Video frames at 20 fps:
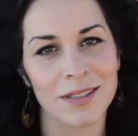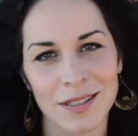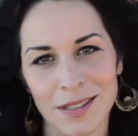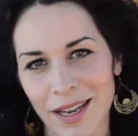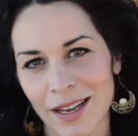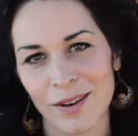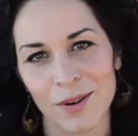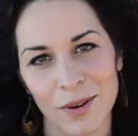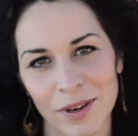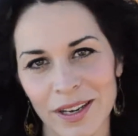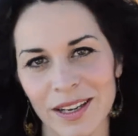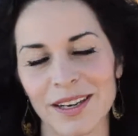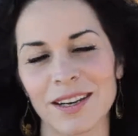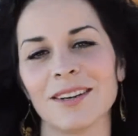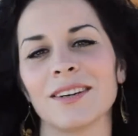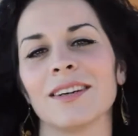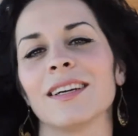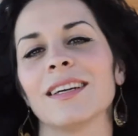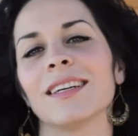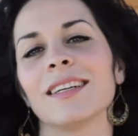State, Oregon
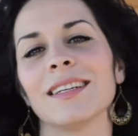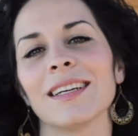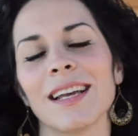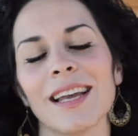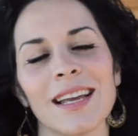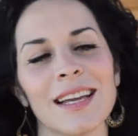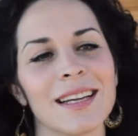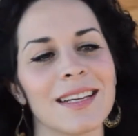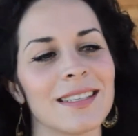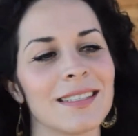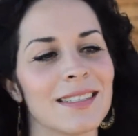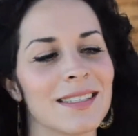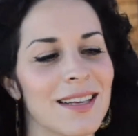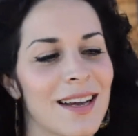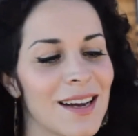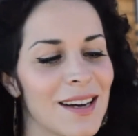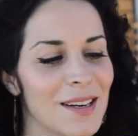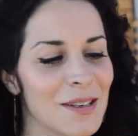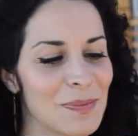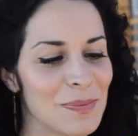area, and
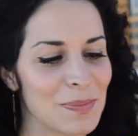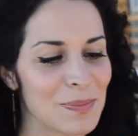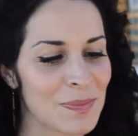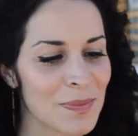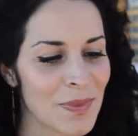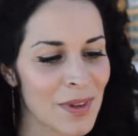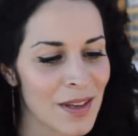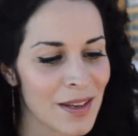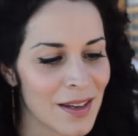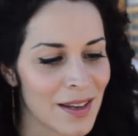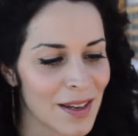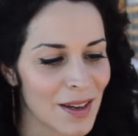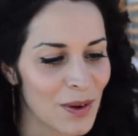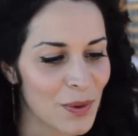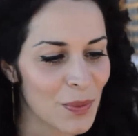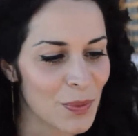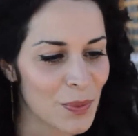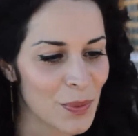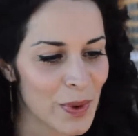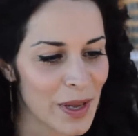
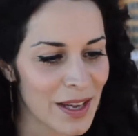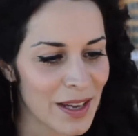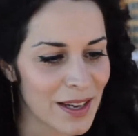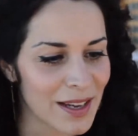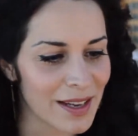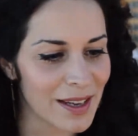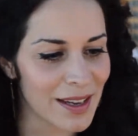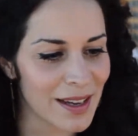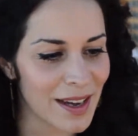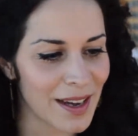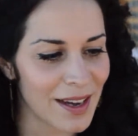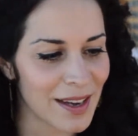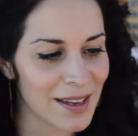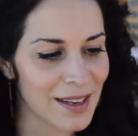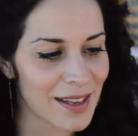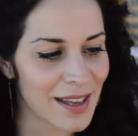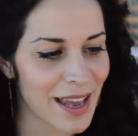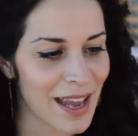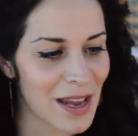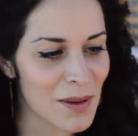we
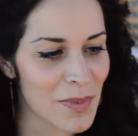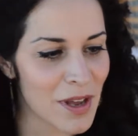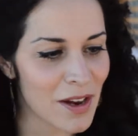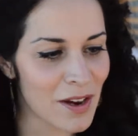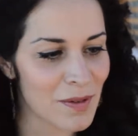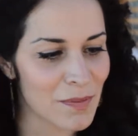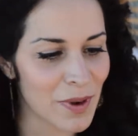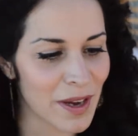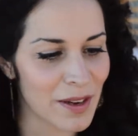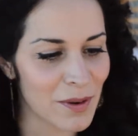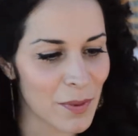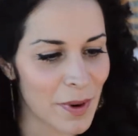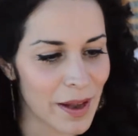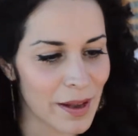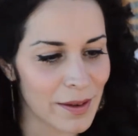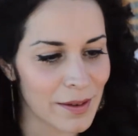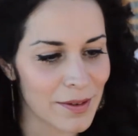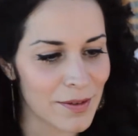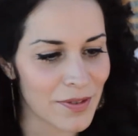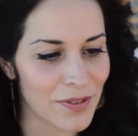came here by
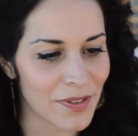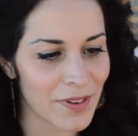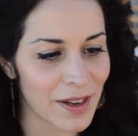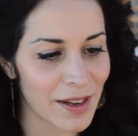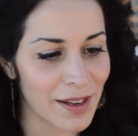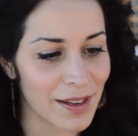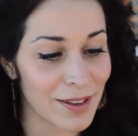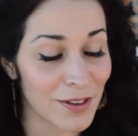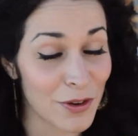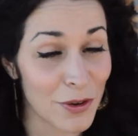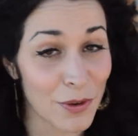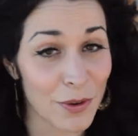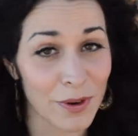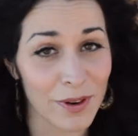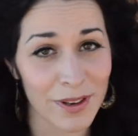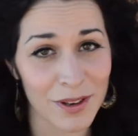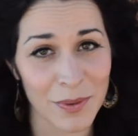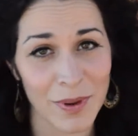way of New York.